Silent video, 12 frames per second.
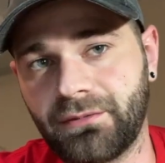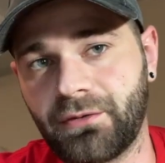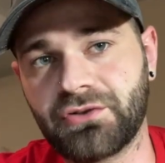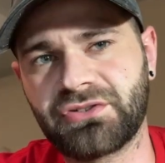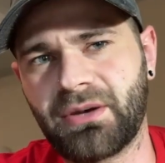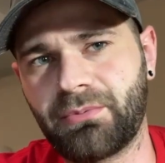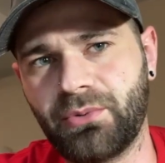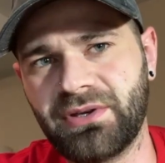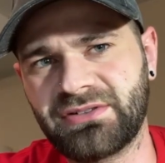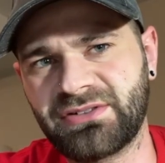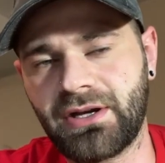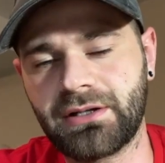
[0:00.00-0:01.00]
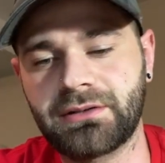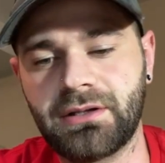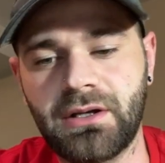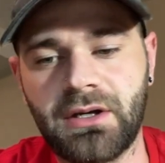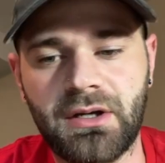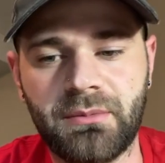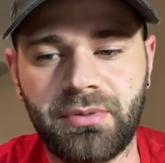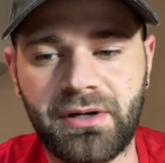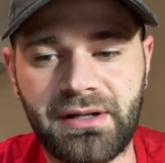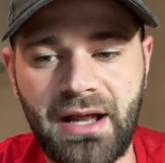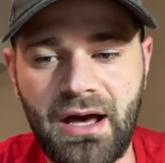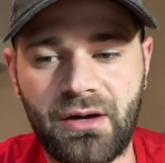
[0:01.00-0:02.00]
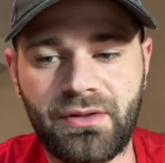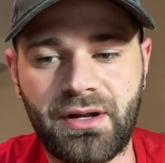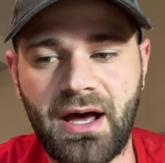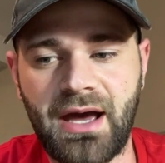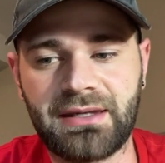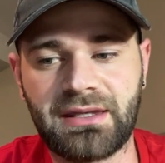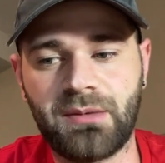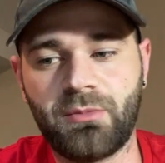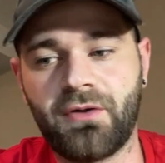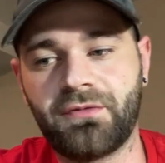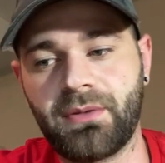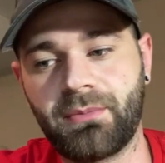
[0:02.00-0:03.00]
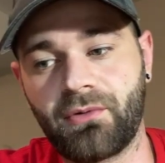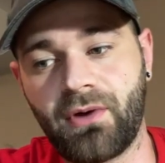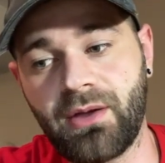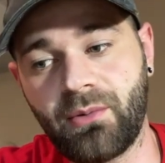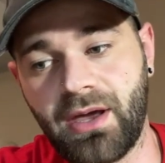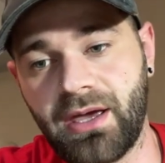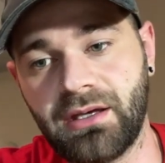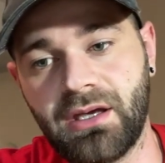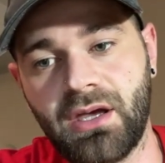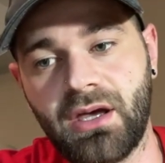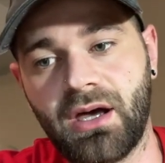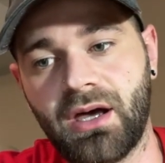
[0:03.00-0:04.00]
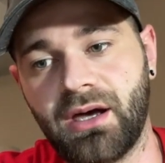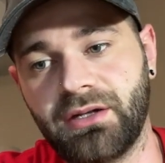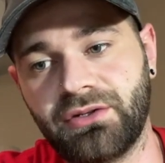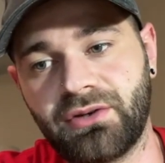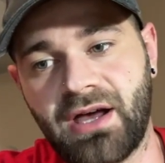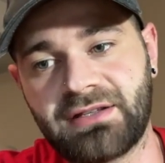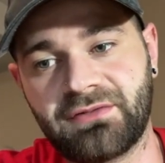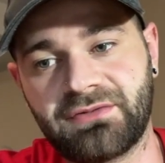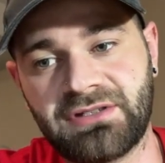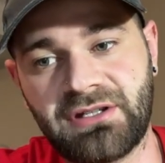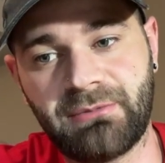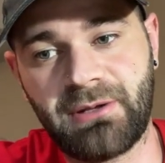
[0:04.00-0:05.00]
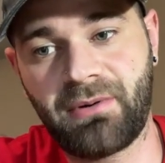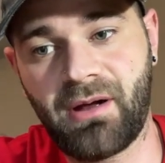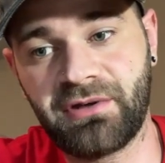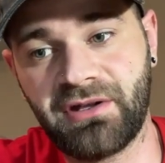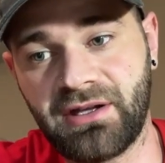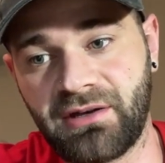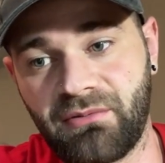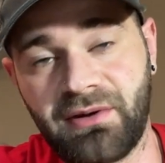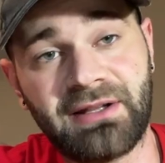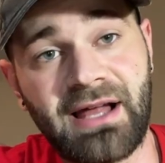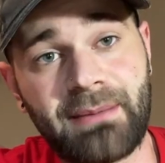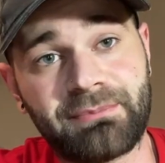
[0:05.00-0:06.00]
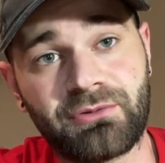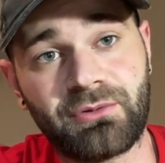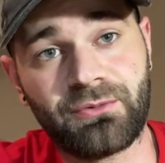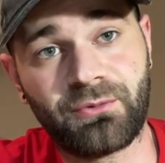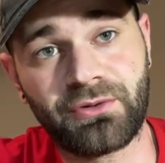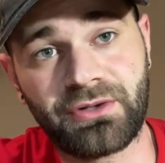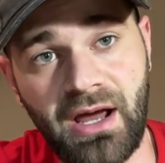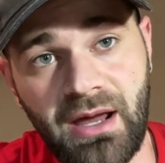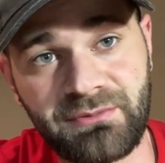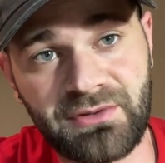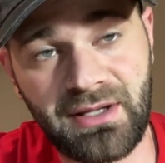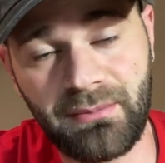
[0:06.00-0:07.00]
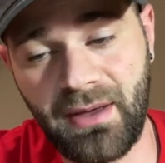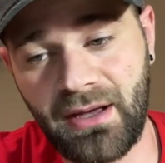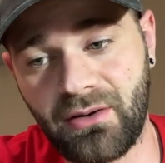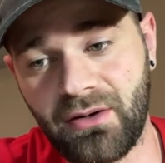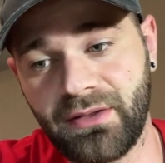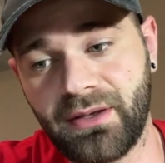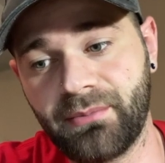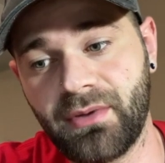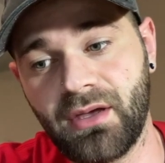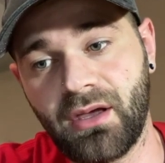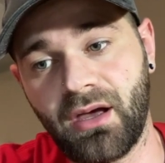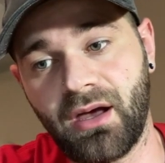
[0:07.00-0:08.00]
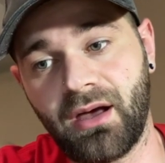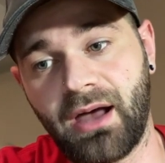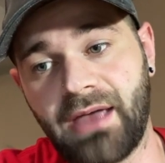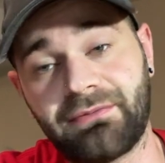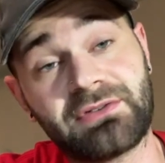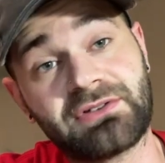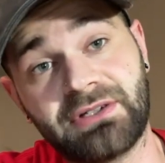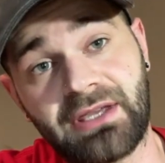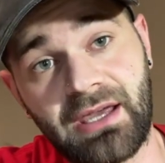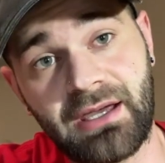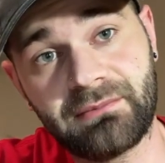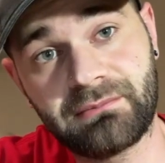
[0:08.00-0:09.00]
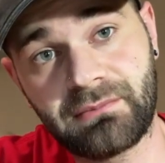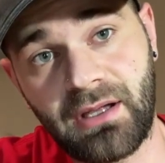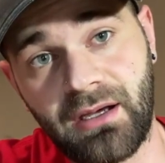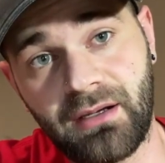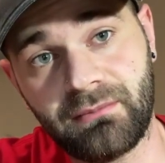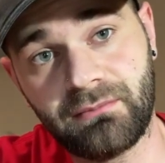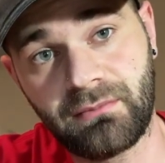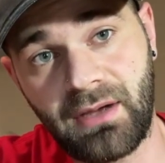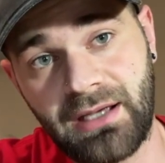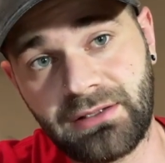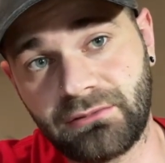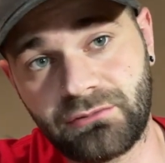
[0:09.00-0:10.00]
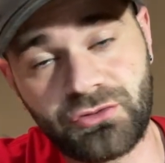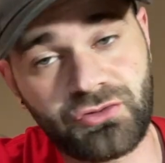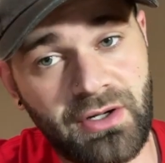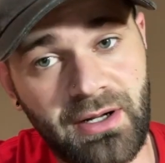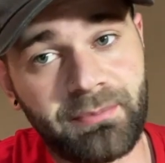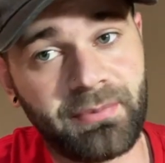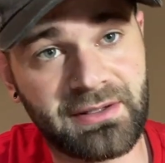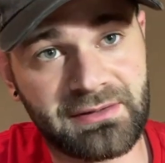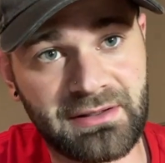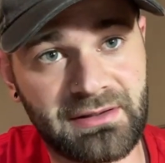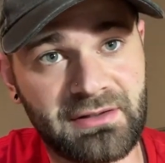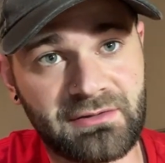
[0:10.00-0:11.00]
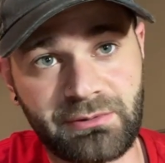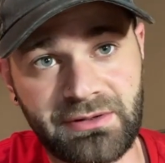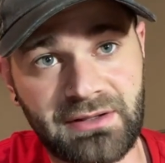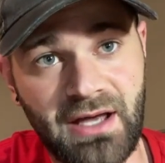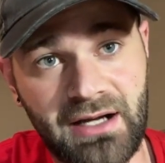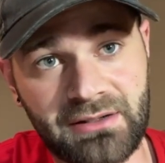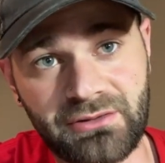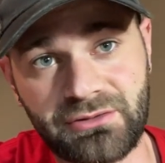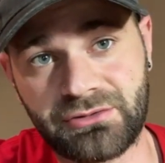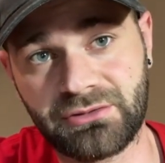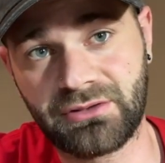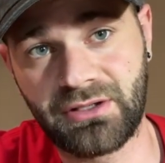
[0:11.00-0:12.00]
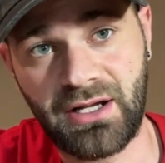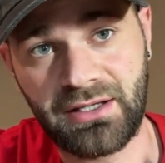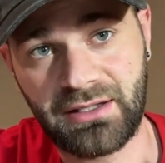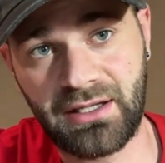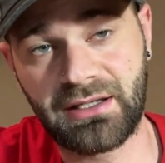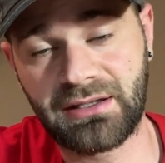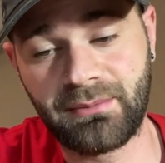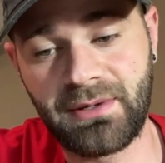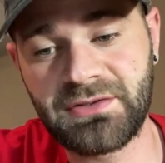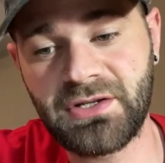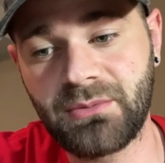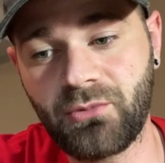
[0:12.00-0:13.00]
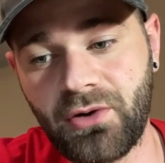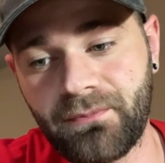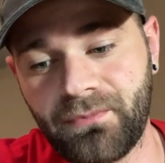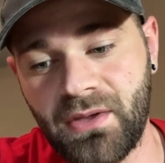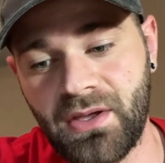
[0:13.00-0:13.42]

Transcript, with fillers: The first couple weeks sucked, but now that I came off them the right way, uh, and you guys have seen me probably like relapse three or four times and get back on them, uh, I physically can't. Um, I straight up like did this with the doctor so that I can't get the meds anymore.